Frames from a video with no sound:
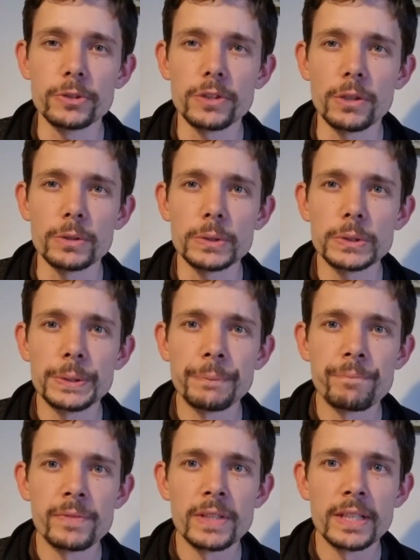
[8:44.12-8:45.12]
soles.
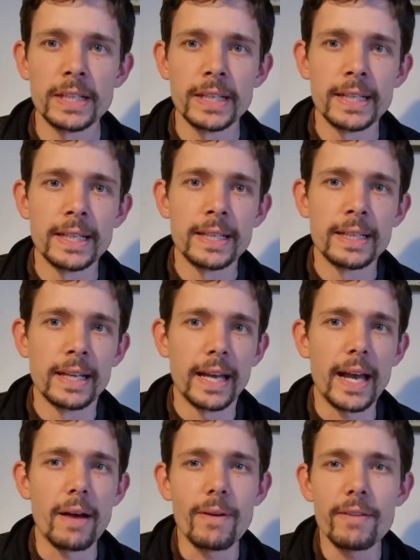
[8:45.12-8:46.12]

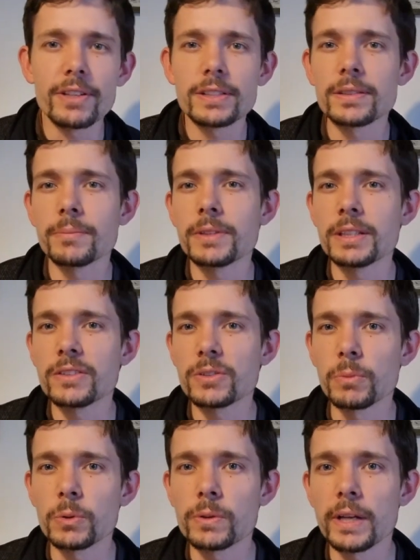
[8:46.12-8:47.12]
However, something
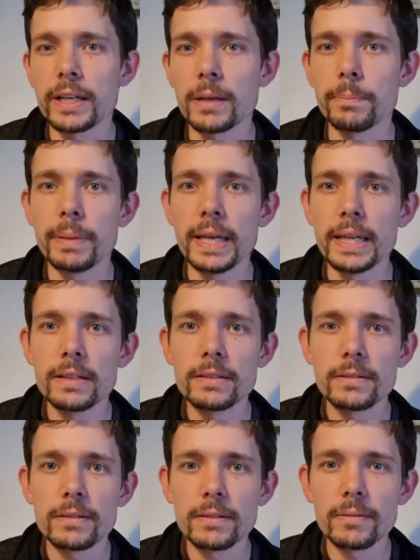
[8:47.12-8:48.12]
small like a pin
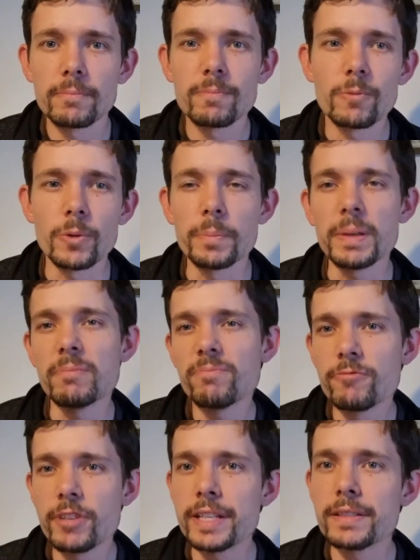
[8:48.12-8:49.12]
would be
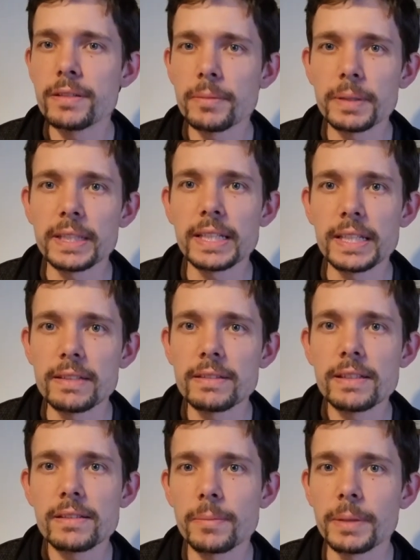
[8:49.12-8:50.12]
reasonably
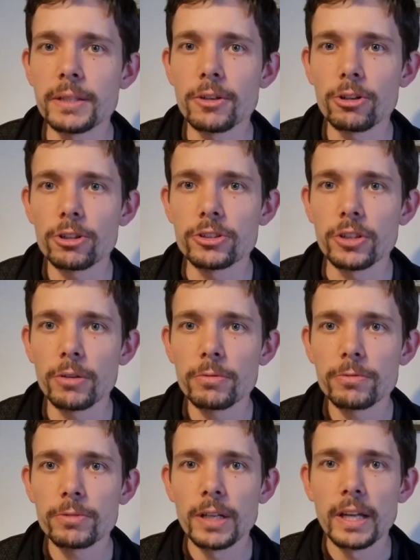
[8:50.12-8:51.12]
easy to be knocked
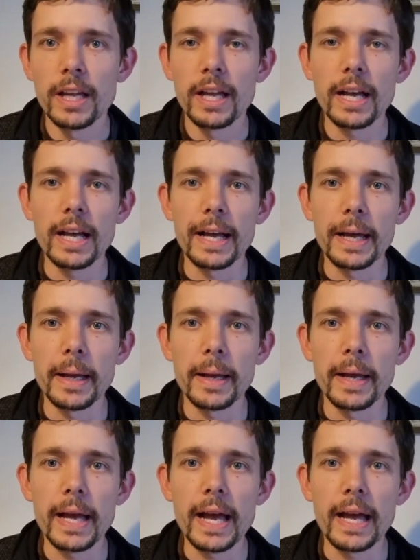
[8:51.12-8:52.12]
off,
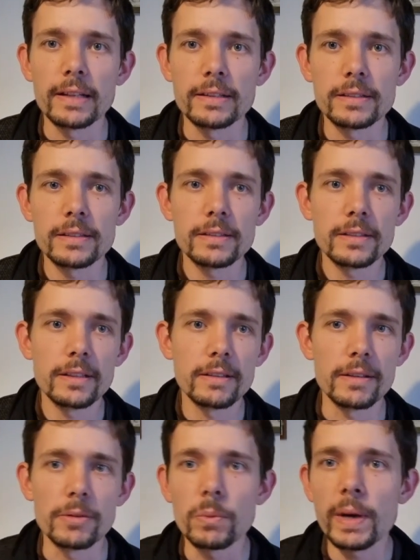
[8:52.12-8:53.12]
and
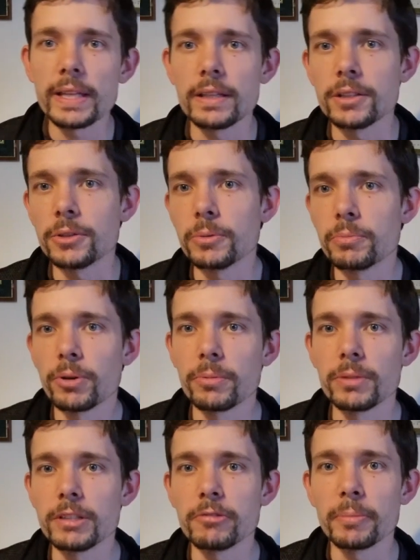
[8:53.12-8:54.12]
the way that you would
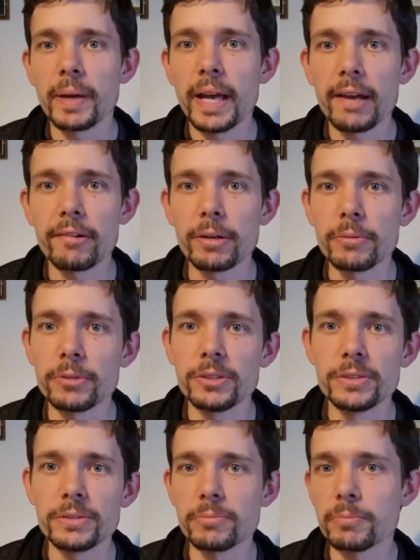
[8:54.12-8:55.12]
probably repair it
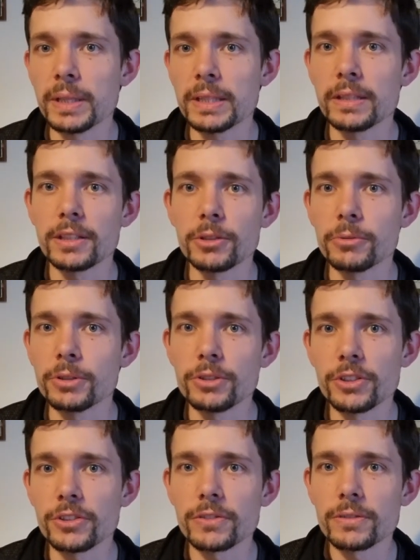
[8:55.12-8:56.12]
would be that you would
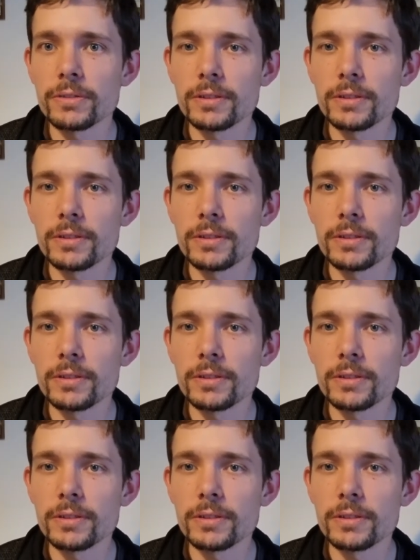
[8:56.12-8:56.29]
just